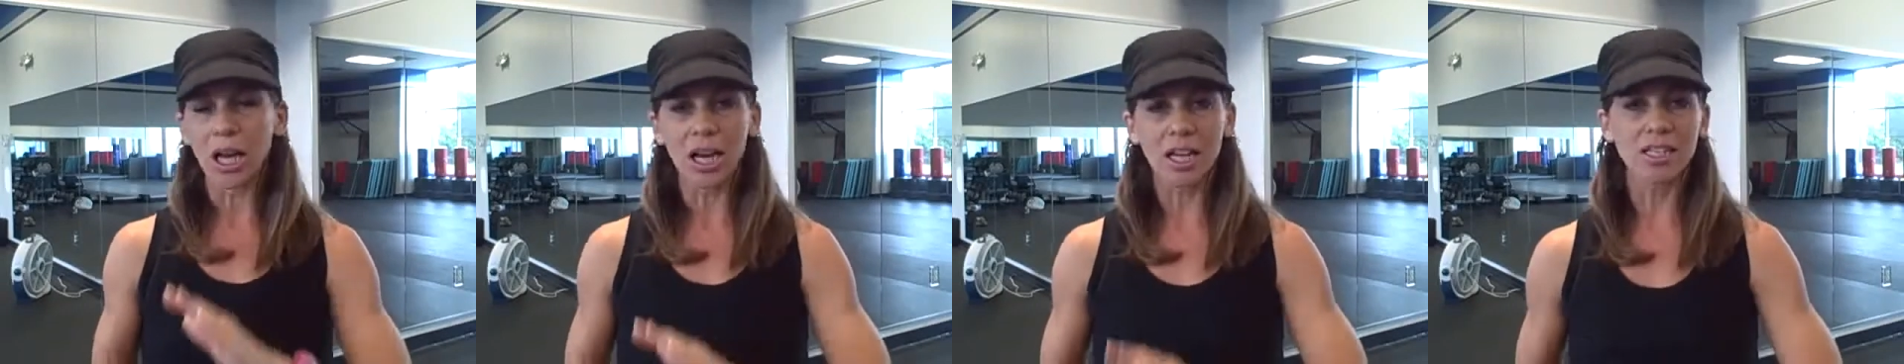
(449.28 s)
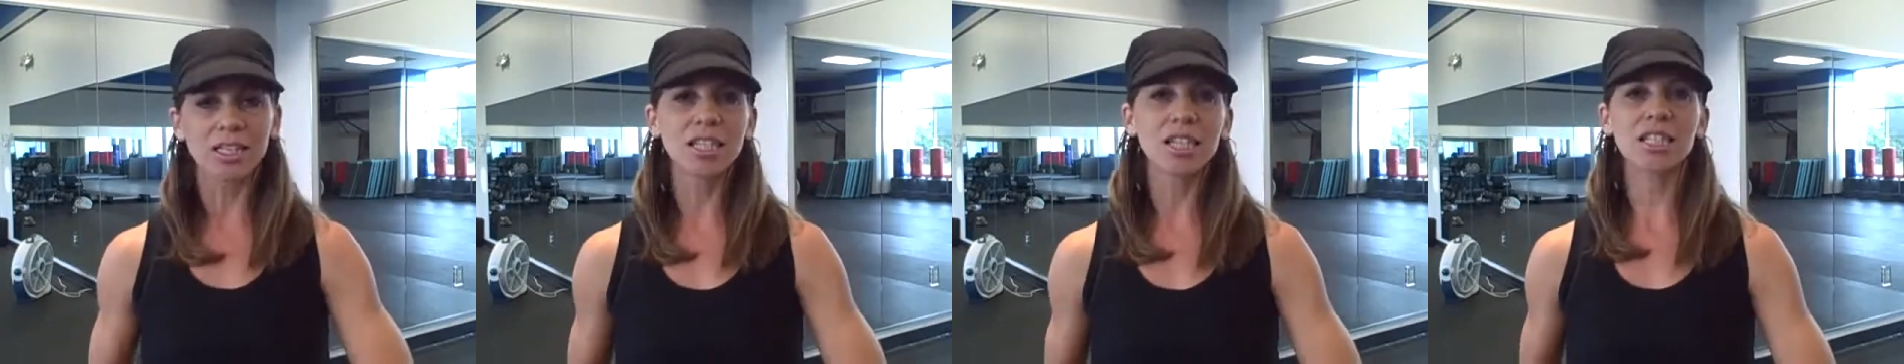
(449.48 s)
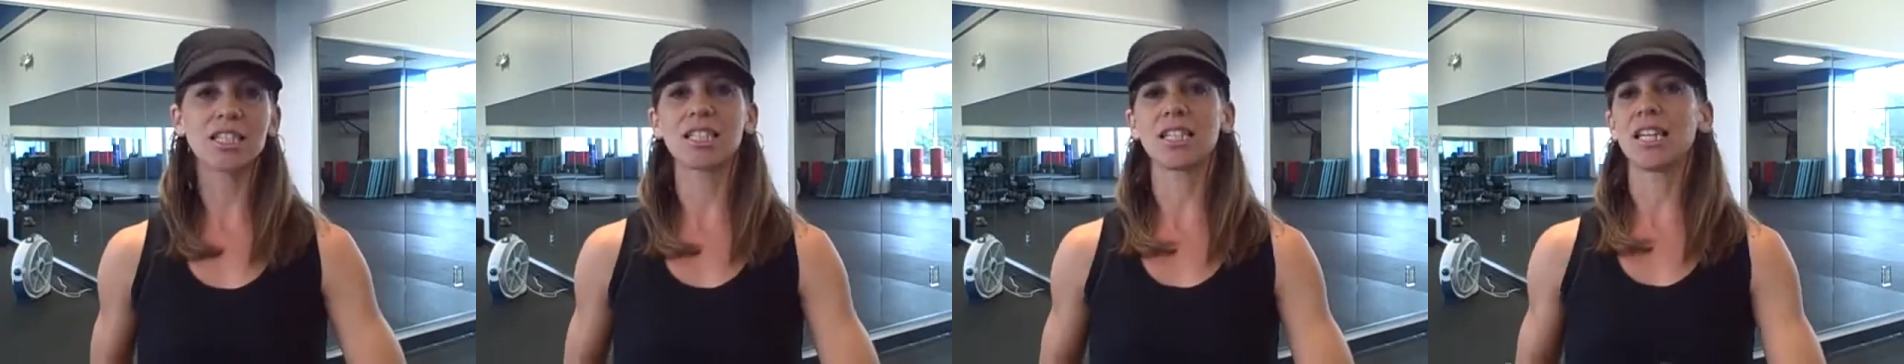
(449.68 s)
a
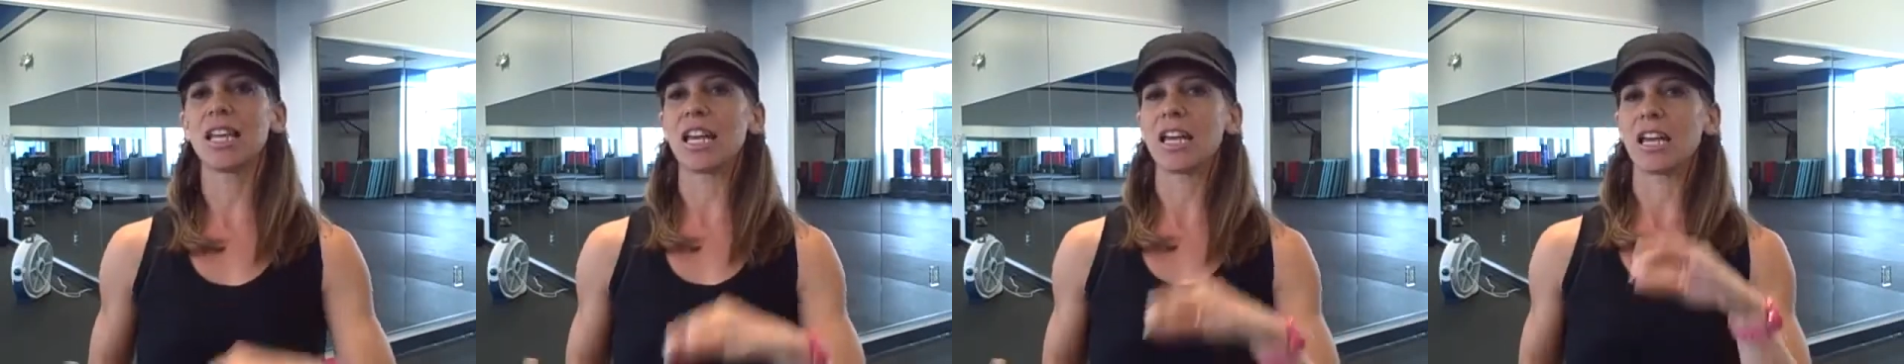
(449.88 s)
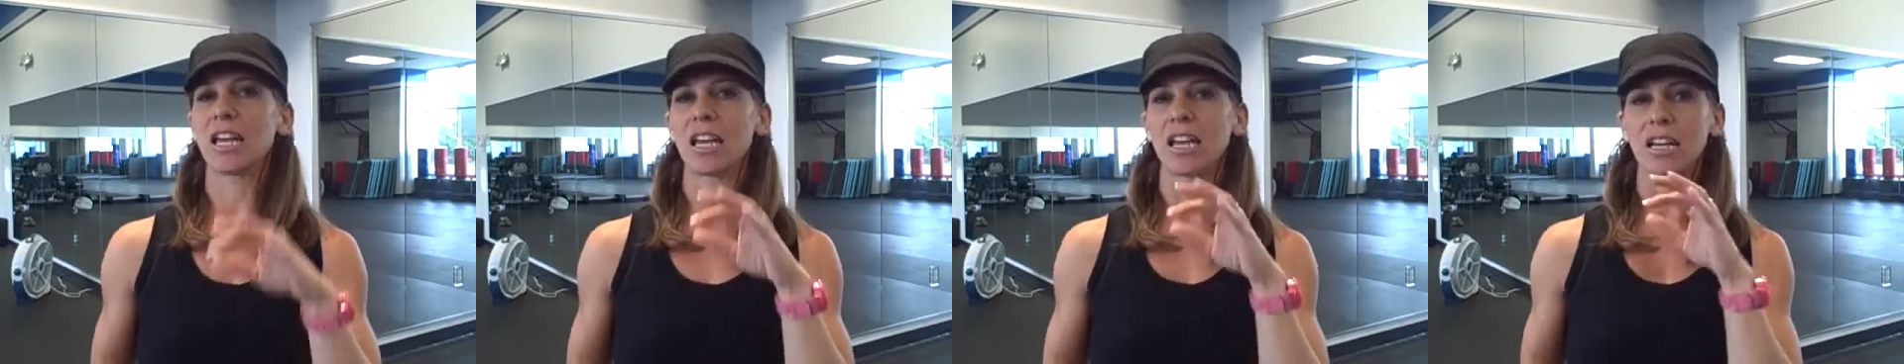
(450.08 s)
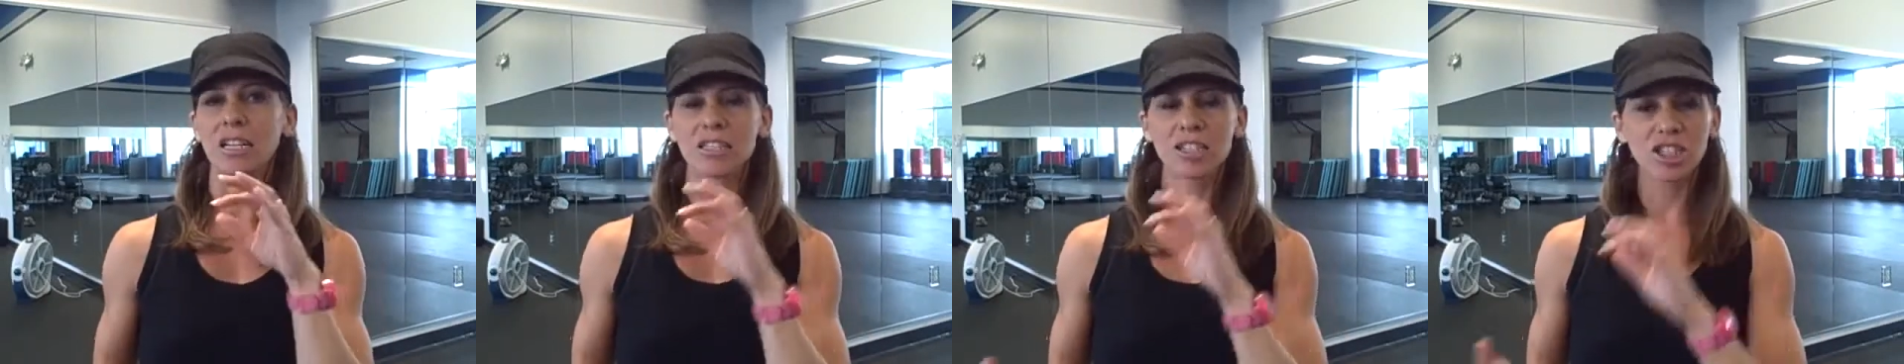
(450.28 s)
dozen
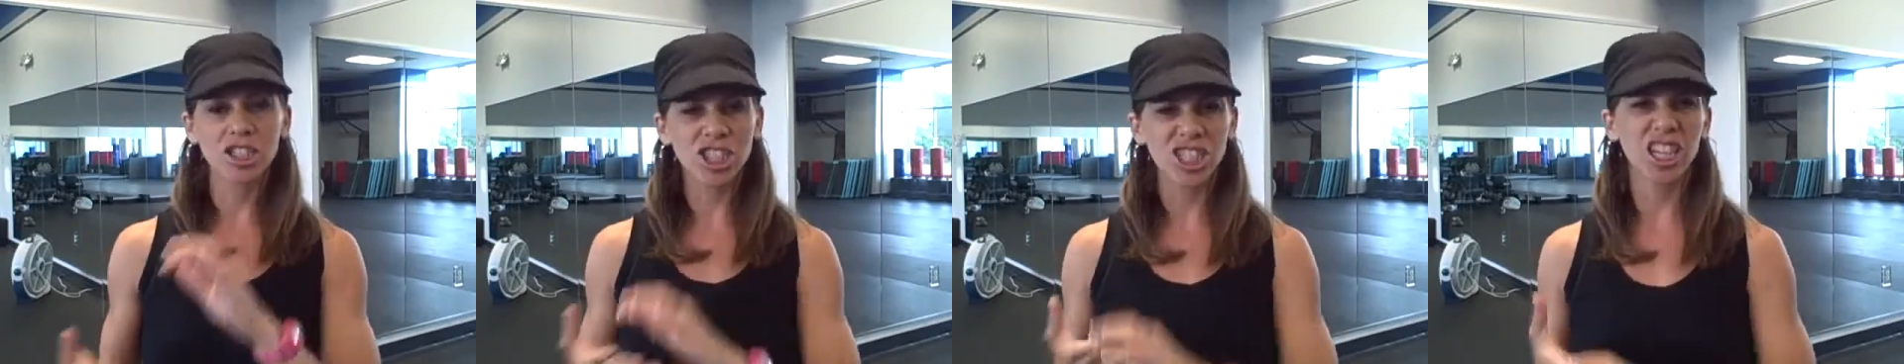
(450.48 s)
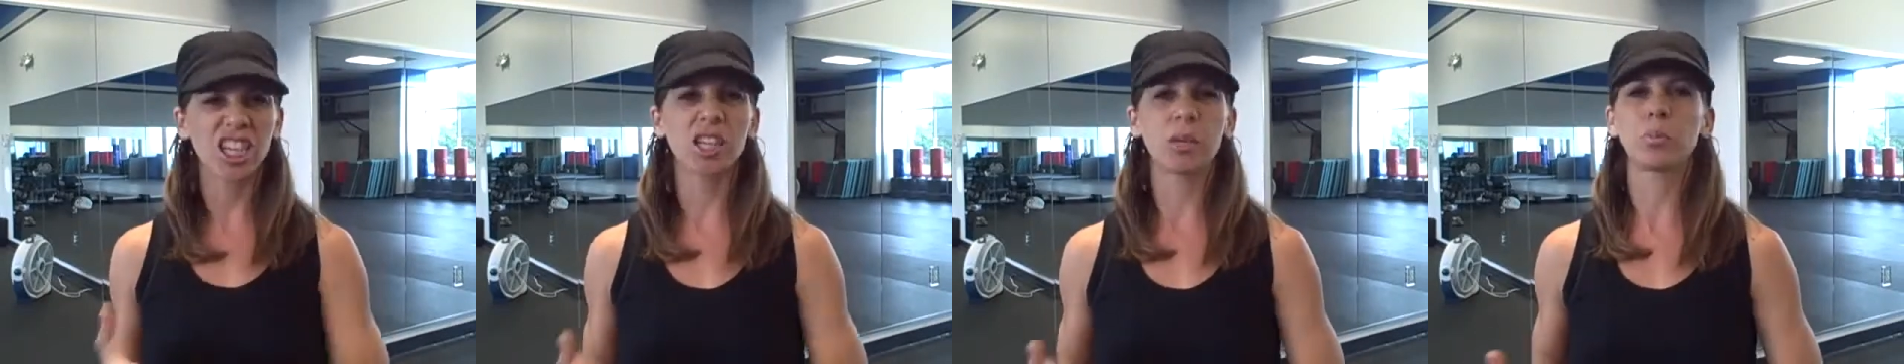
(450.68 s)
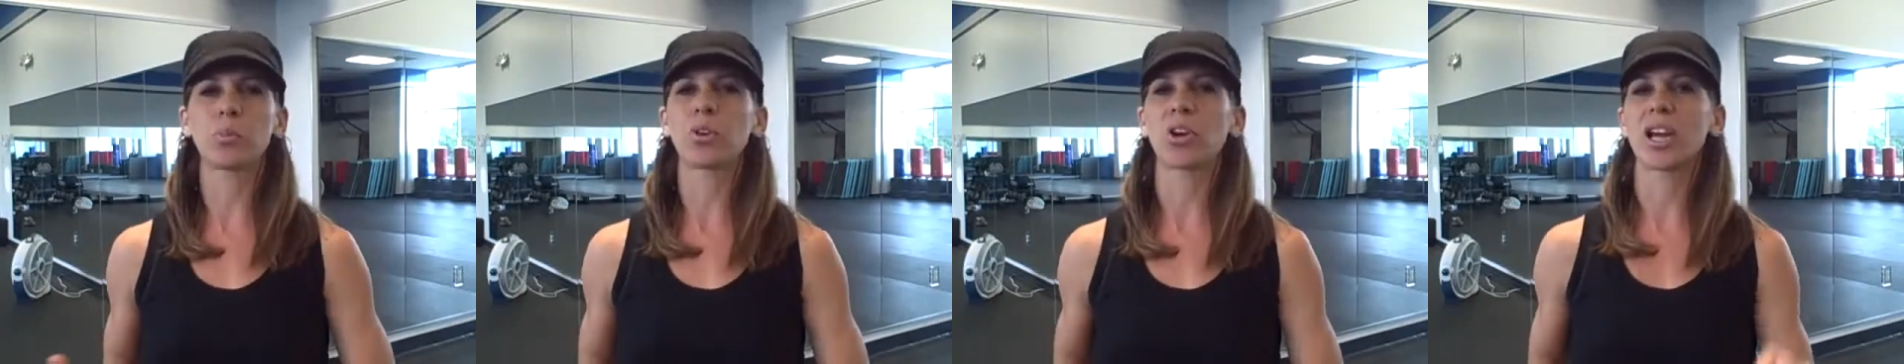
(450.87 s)
eggs,
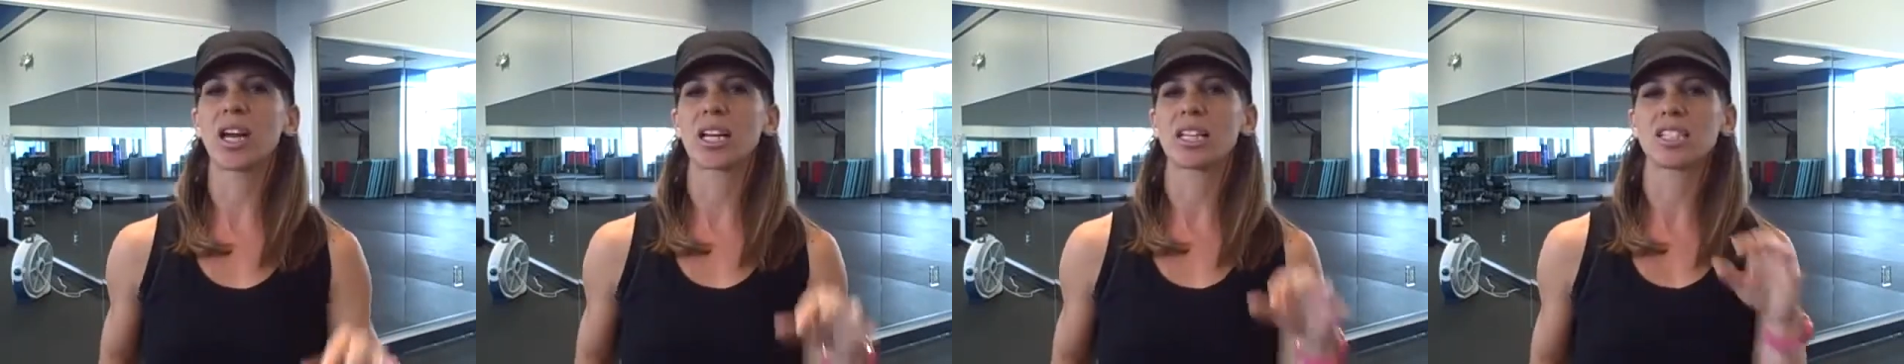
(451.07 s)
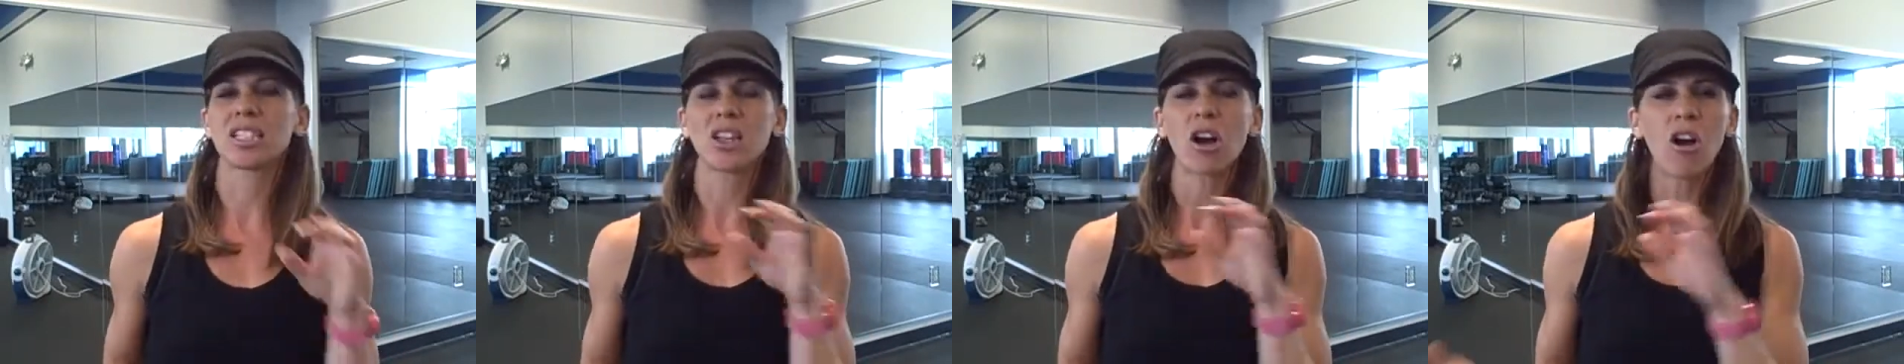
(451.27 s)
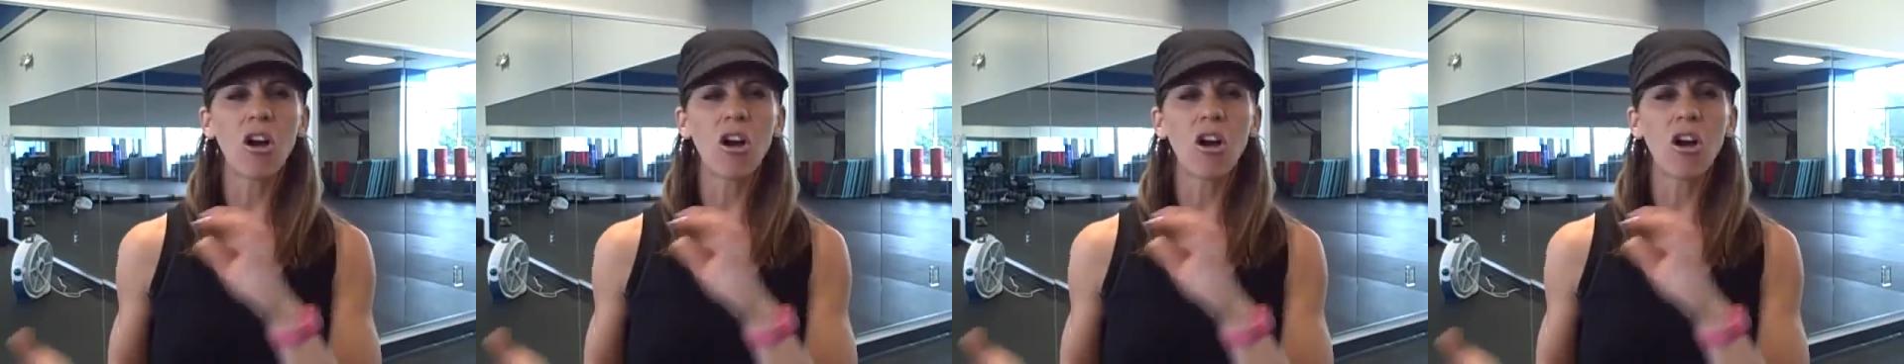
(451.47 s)
chicken breast,